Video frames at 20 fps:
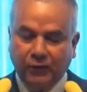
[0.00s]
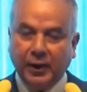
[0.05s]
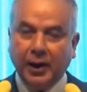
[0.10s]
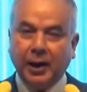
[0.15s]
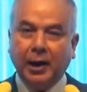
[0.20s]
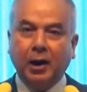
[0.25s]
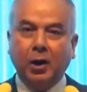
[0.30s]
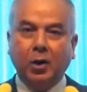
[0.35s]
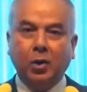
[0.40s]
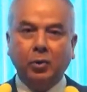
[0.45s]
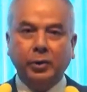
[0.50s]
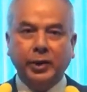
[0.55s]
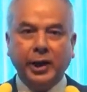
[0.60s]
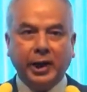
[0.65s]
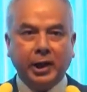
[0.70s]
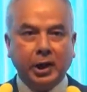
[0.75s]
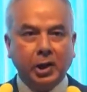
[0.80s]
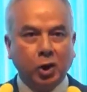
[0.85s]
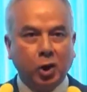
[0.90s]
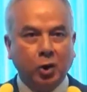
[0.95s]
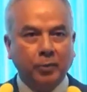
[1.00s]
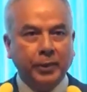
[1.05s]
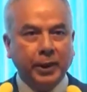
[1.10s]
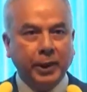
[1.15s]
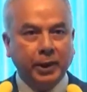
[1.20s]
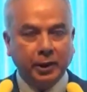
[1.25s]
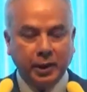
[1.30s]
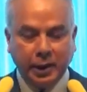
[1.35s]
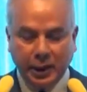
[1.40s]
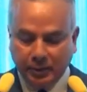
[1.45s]
how
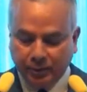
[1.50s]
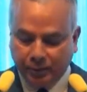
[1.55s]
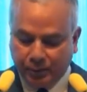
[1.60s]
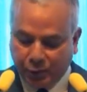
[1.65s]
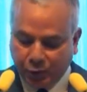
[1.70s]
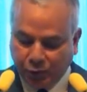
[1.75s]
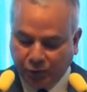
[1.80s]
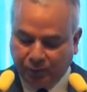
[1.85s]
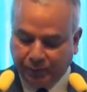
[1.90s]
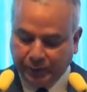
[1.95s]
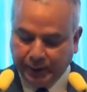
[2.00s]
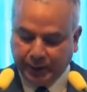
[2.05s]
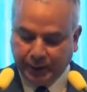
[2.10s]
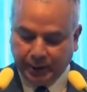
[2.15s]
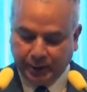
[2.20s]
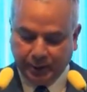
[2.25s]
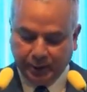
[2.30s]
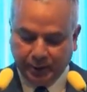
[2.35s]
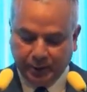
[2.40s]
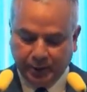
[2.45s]
economic improvement